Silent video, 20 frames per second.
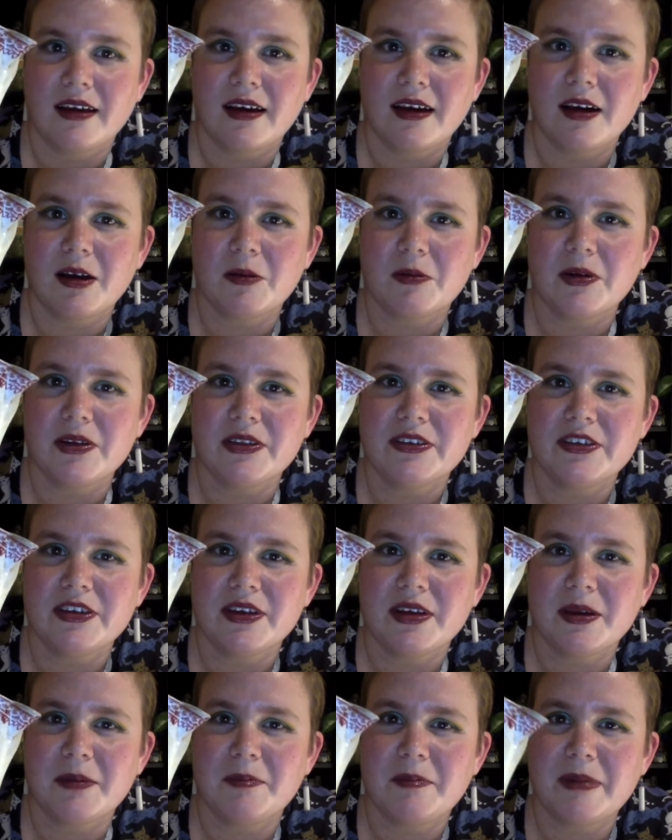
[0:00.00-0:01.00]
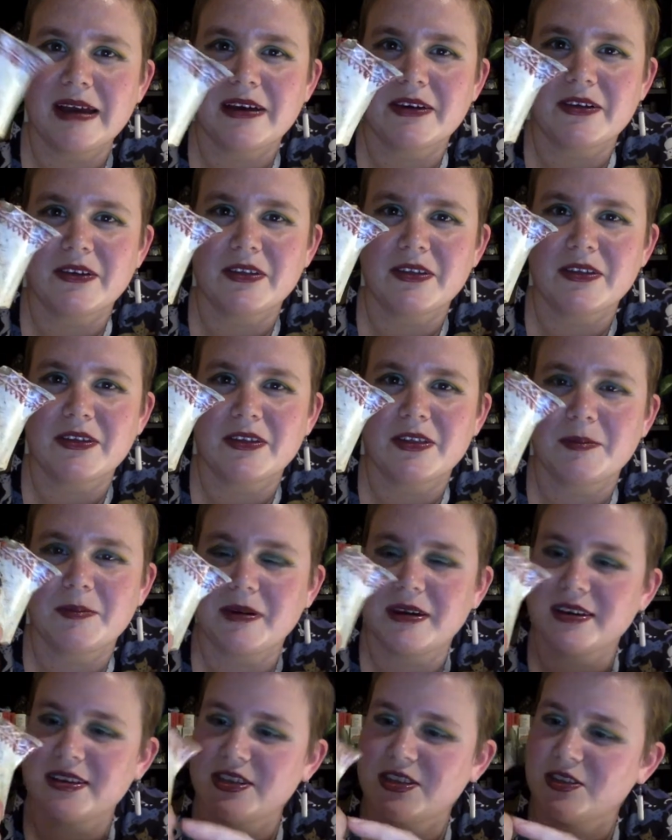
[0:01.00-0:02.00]
I wonder about the
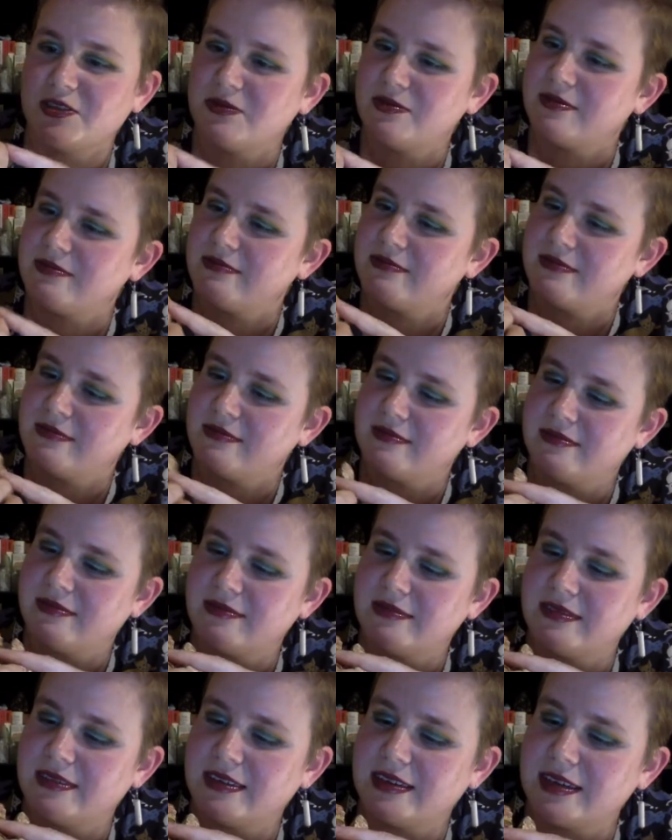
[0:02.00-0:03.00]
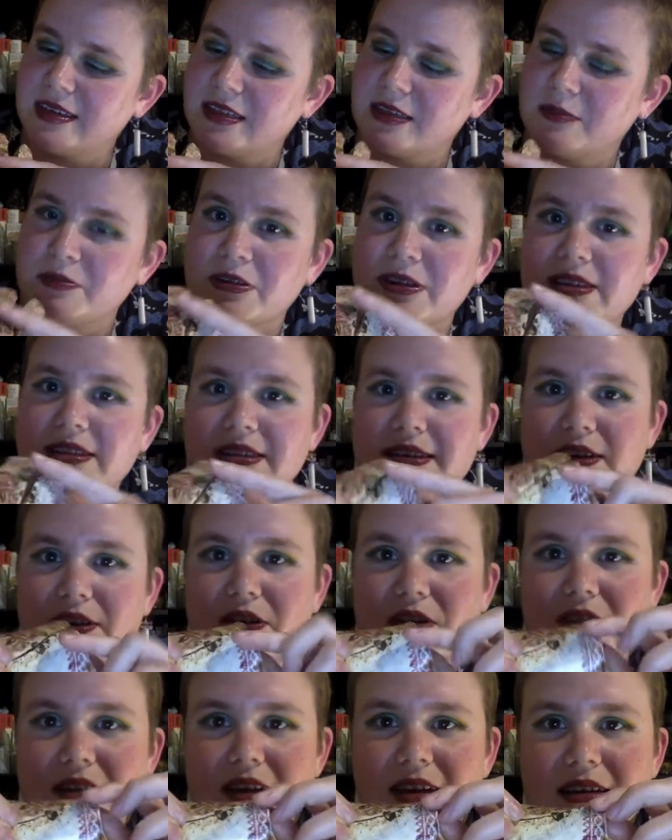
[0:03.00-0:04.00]
person who did the printing
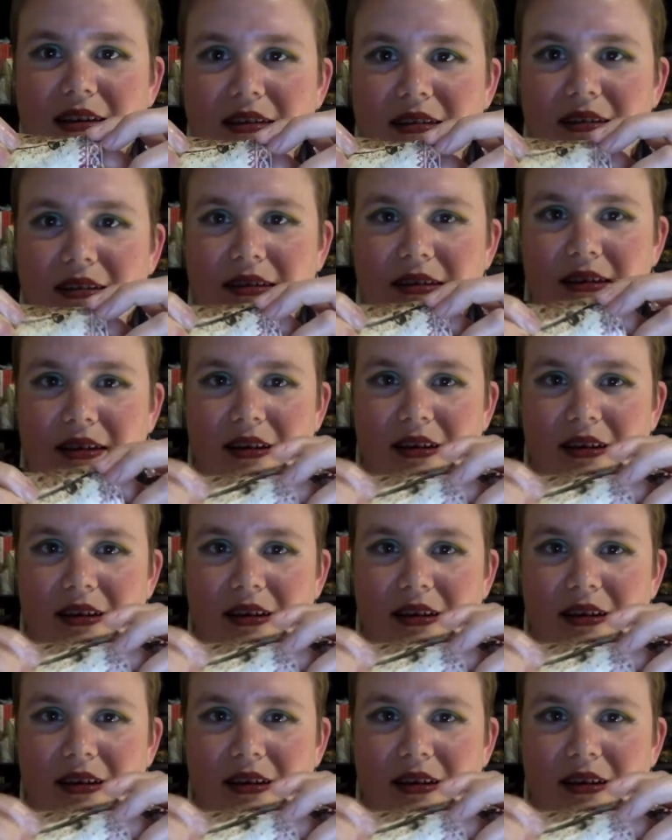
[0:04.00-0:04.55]
on this.